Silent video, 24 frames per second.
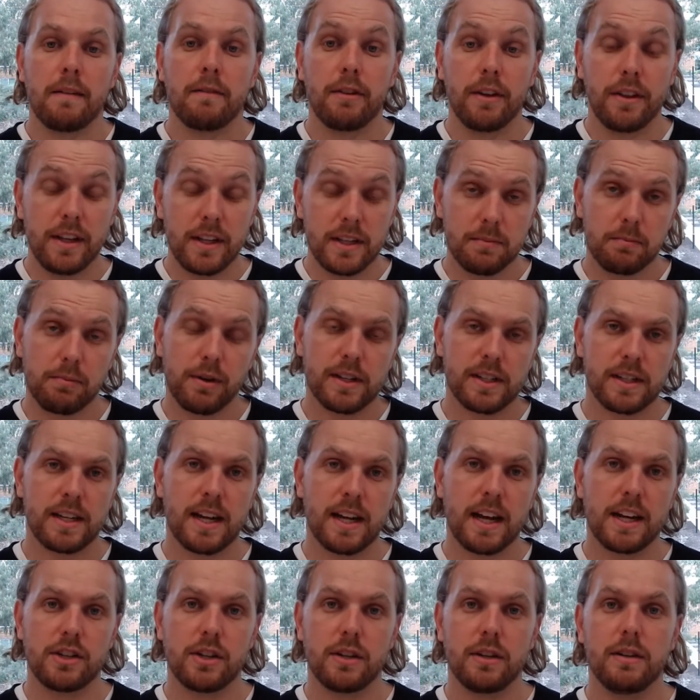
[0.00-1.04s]
for this
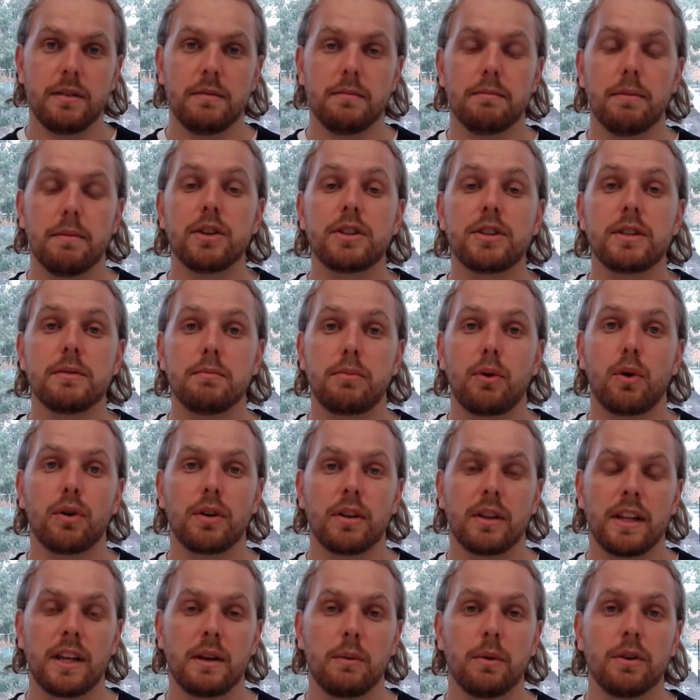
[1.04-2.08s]
presentation, most
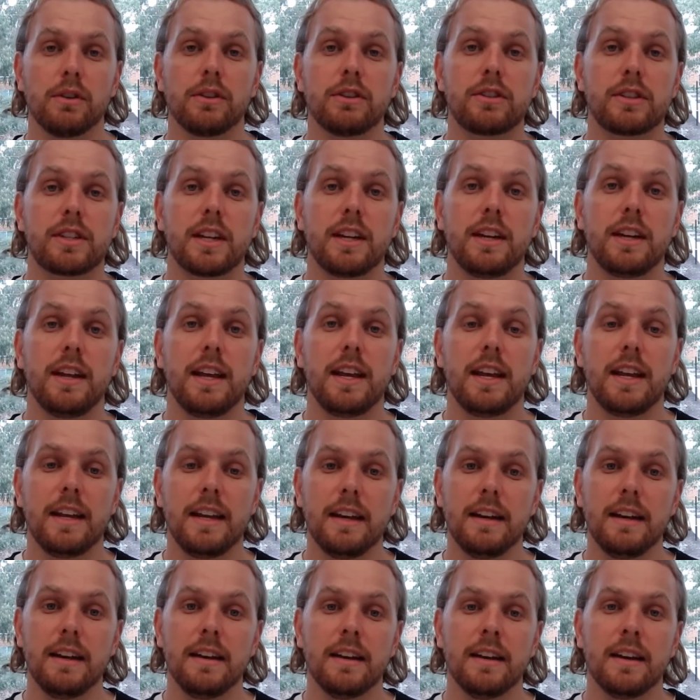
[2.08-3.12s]
importantly, we're interested
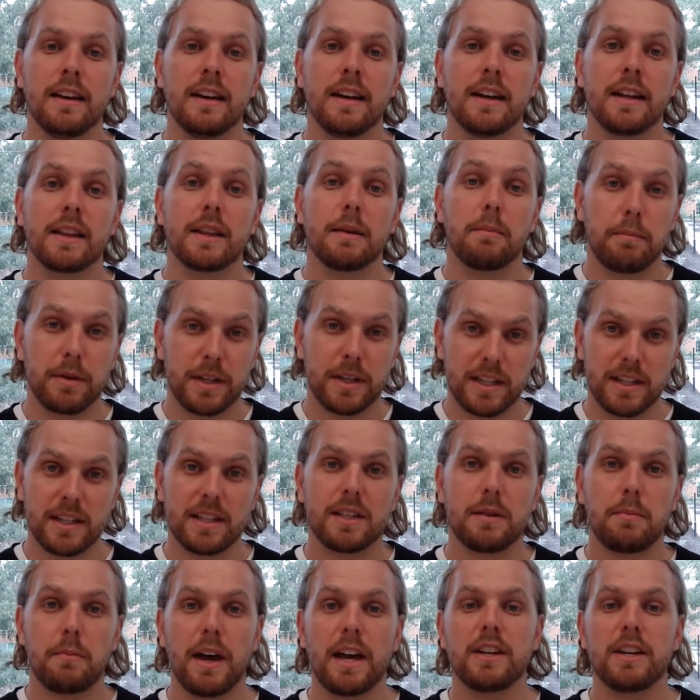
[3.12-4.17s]
in the
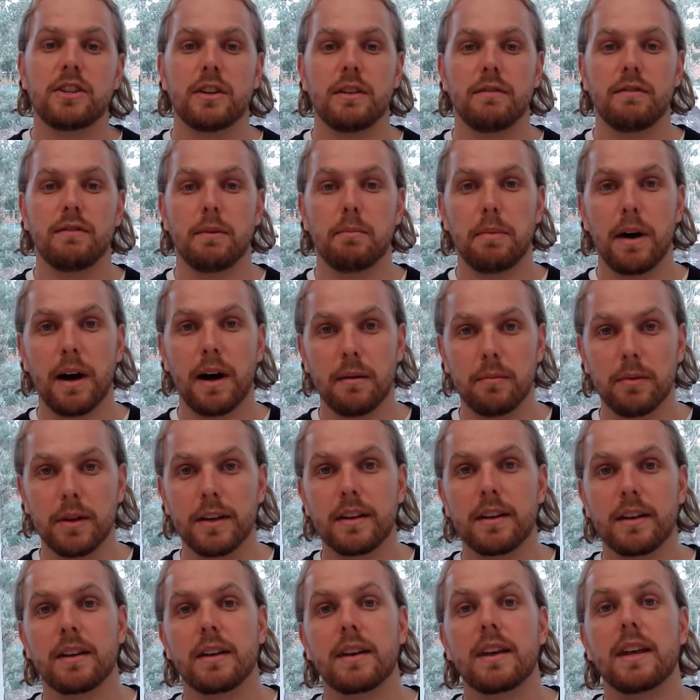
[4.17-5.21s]
participation of the
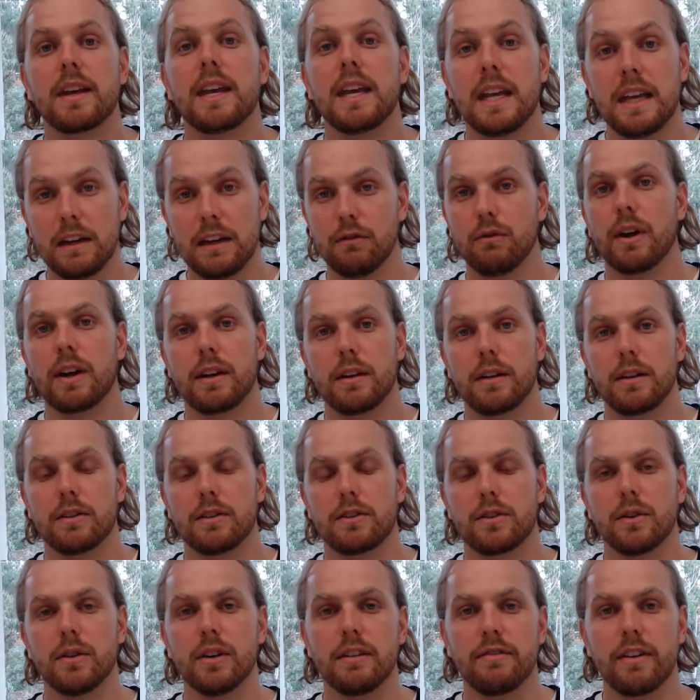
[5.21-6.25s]
public in
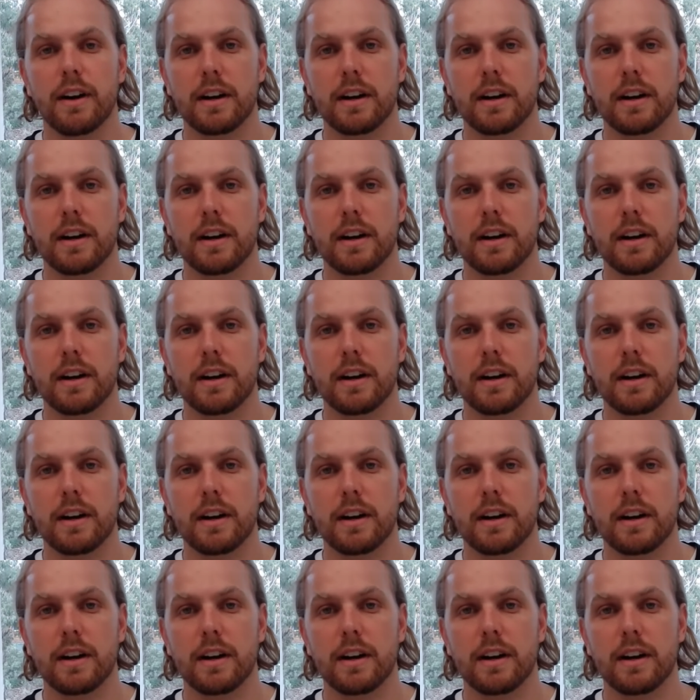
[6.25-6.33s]
regulatory